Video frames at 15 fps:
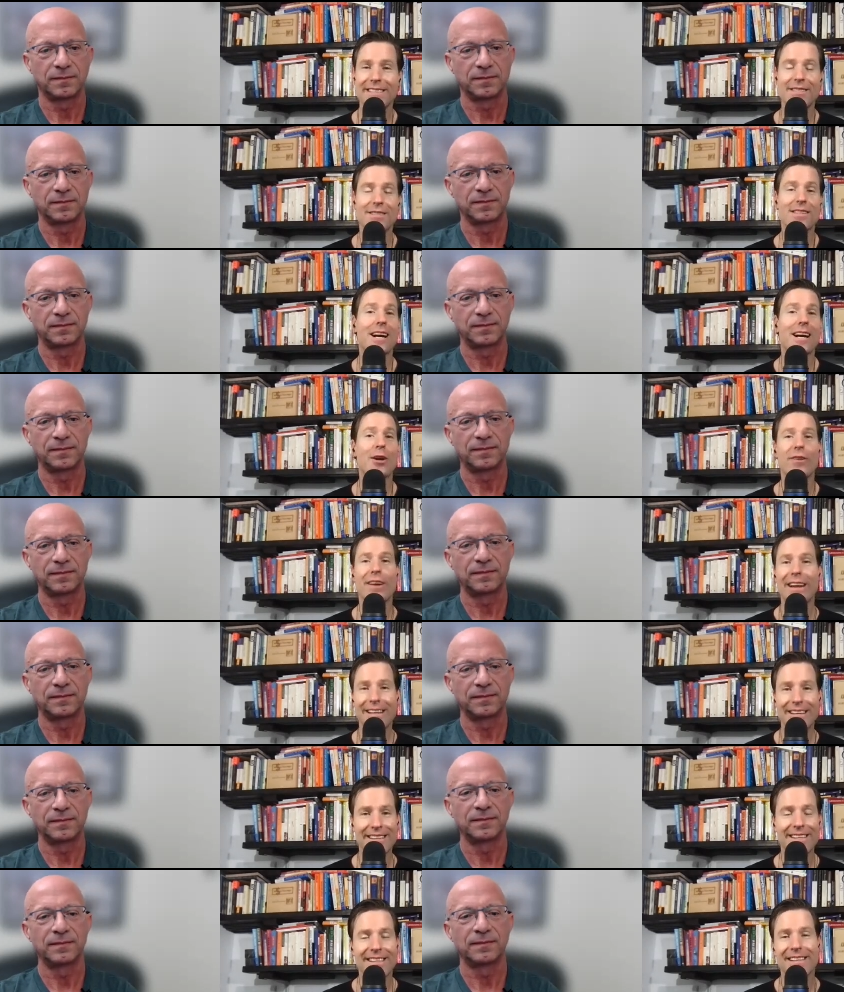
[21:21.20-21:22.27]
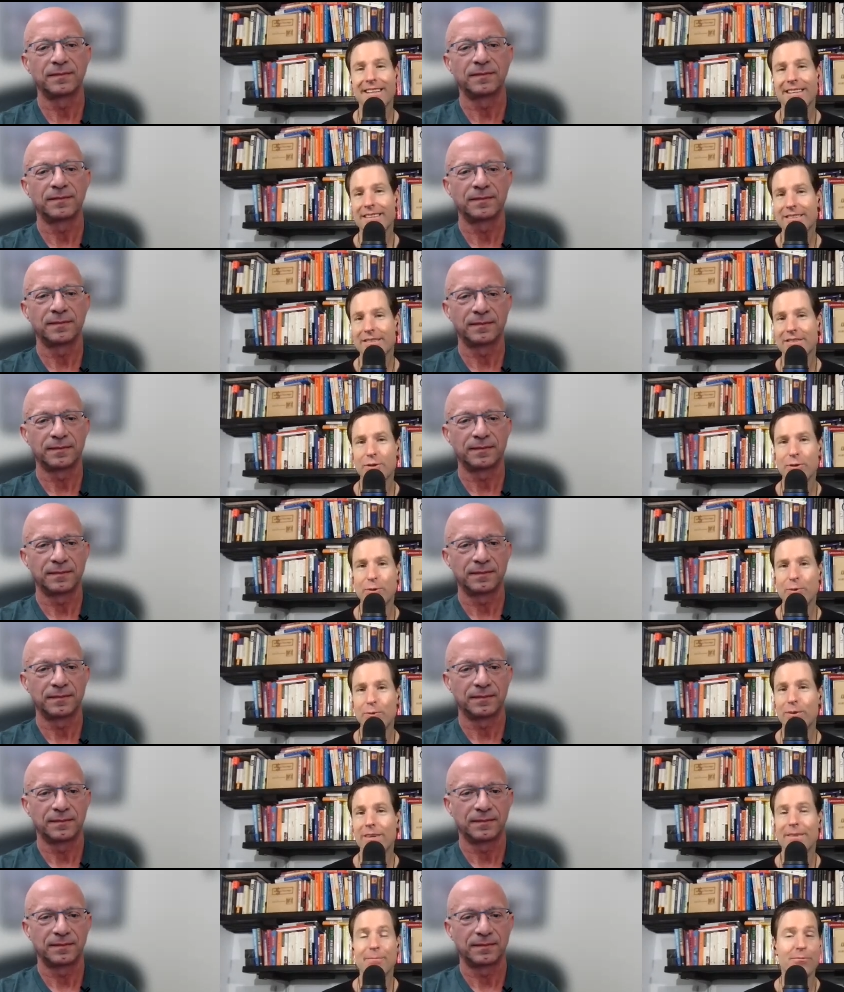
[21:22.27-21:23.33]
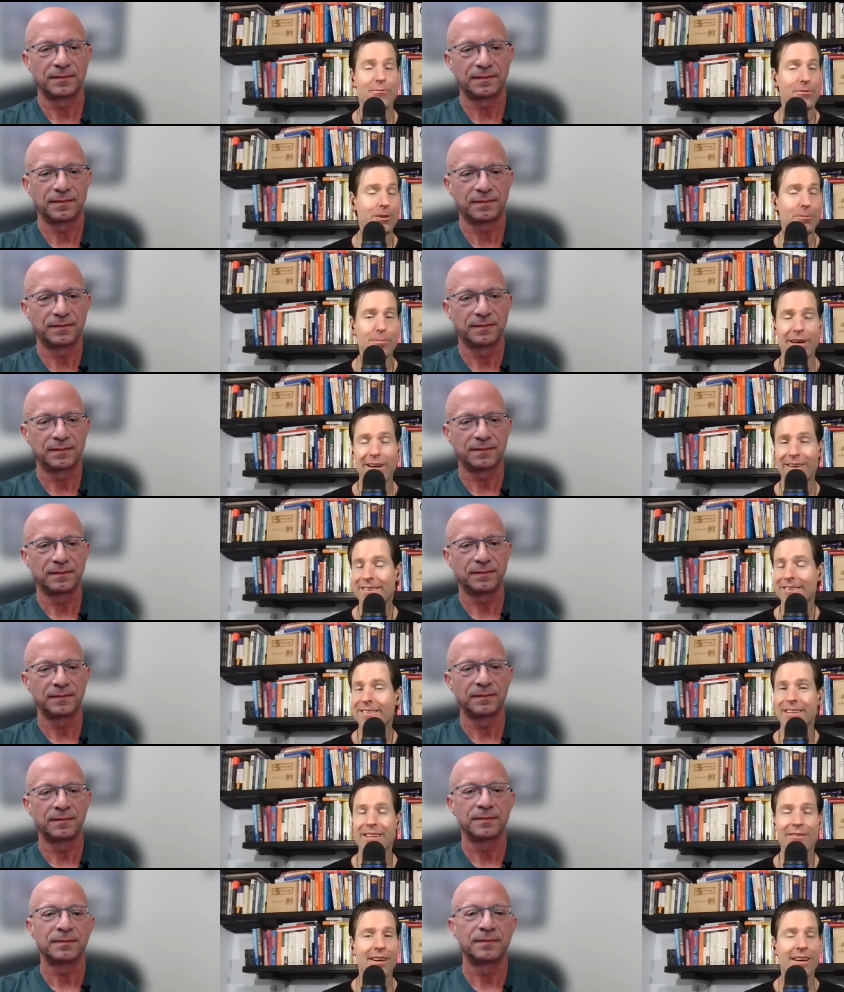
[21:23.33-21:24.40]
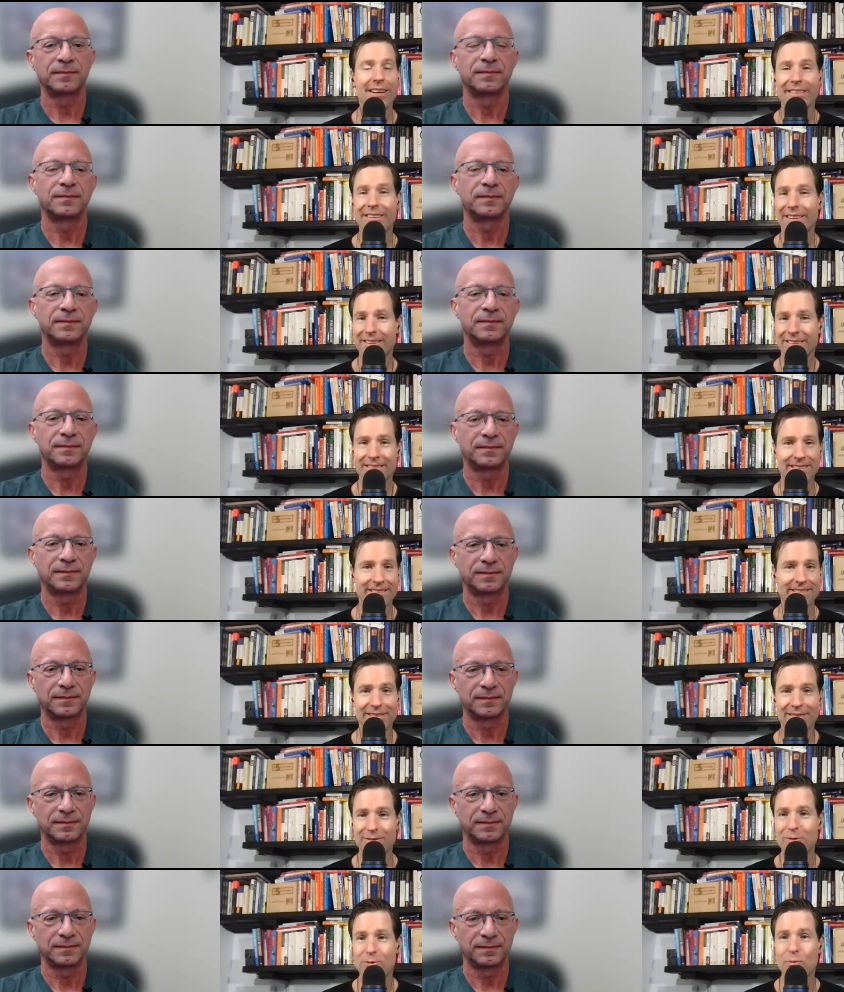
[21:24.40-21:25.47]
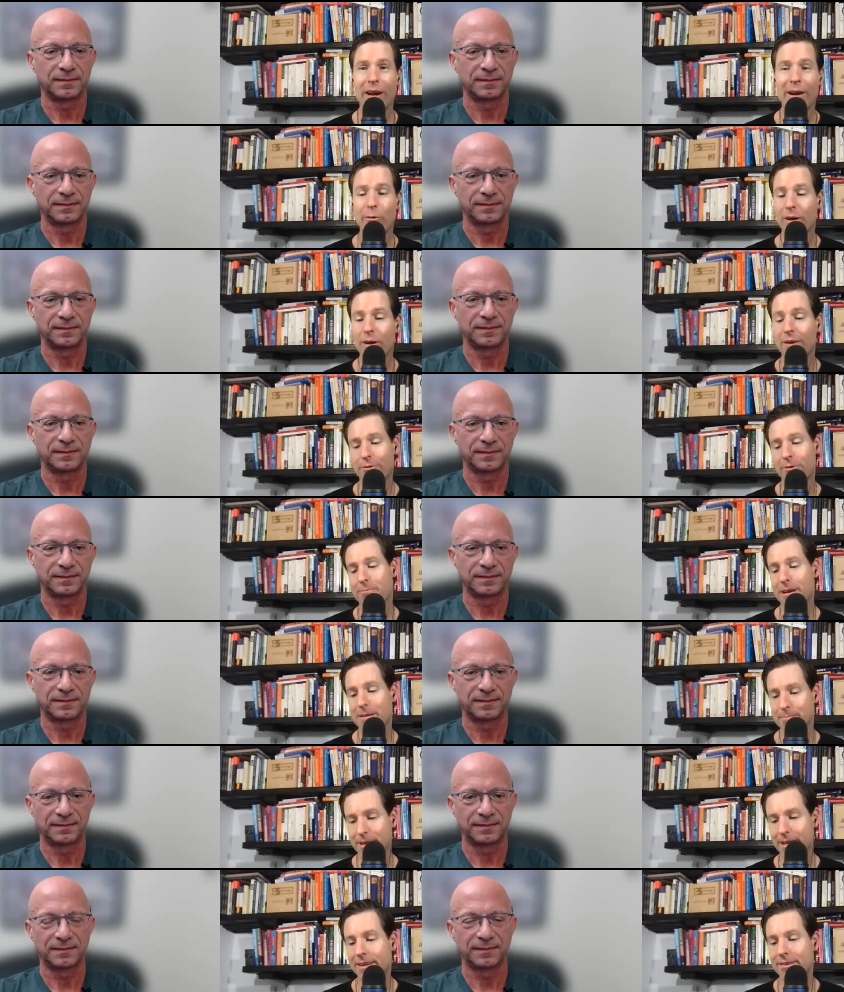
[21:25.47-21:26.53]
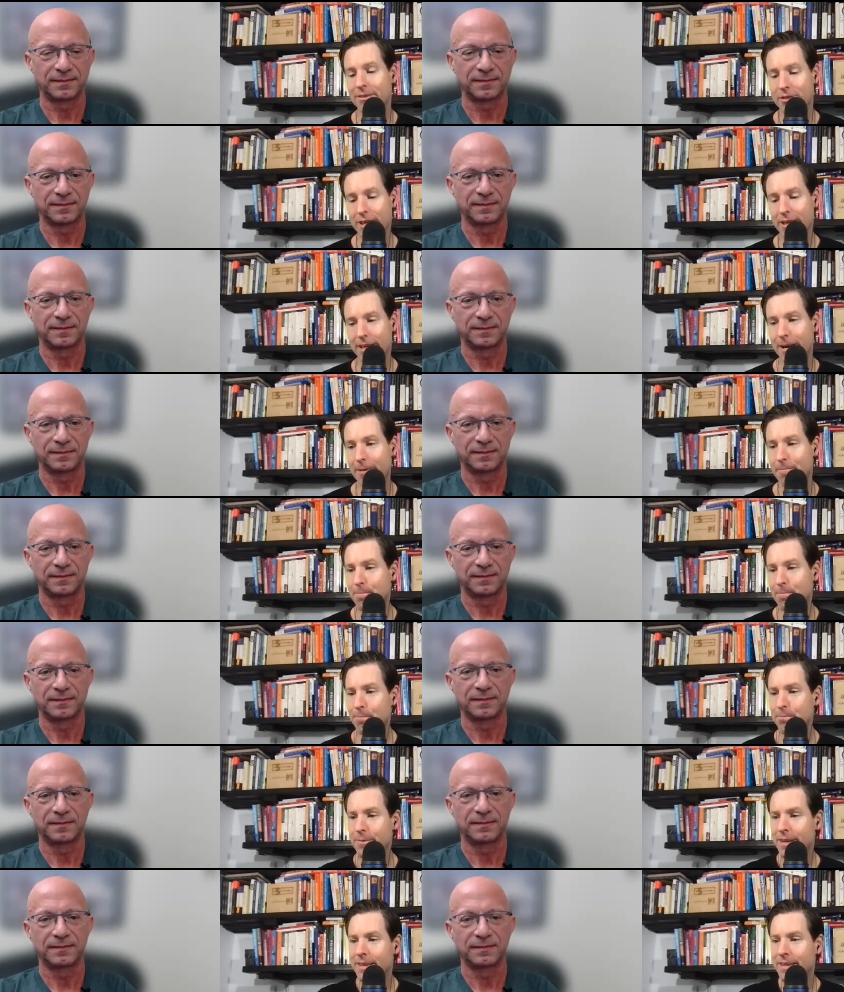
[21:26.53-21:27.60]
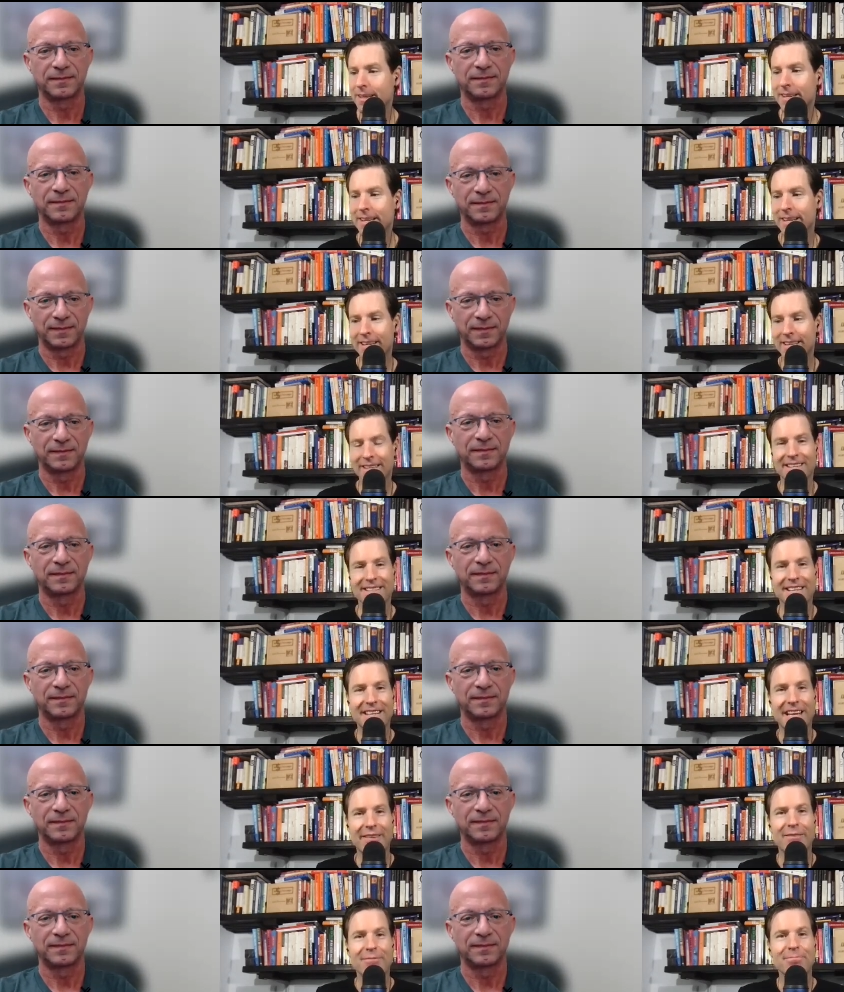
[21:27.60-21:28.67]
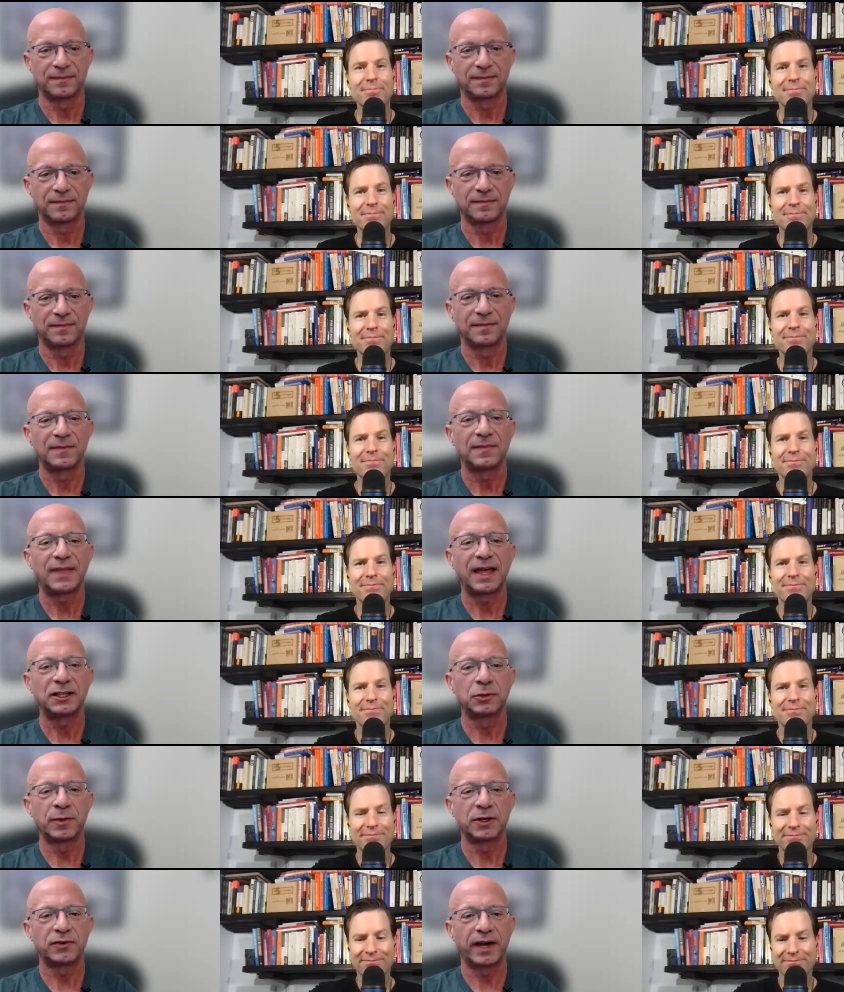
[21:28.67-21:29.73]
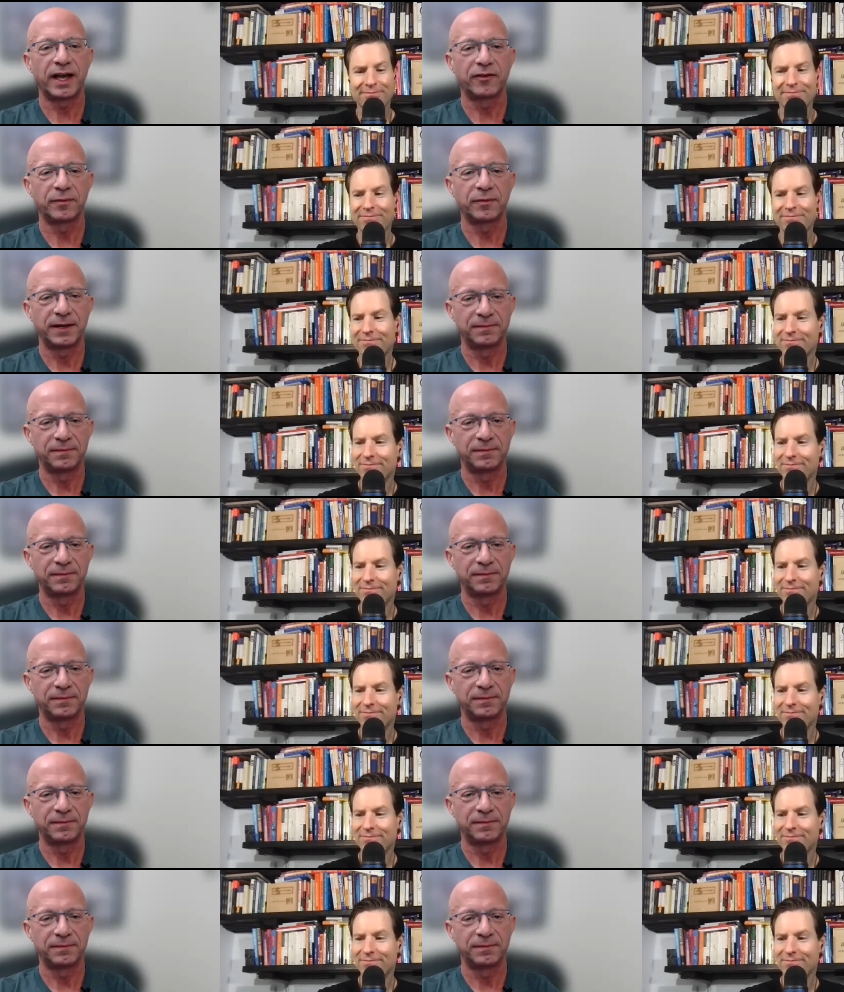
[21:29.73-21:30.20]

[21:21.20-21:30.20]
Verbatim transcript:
Speaker 1: desiring to feel better, live healthier, lose weight, whatever it might be, check it out. Thanks again, David.
Speaker 2: Thanks so much for having me.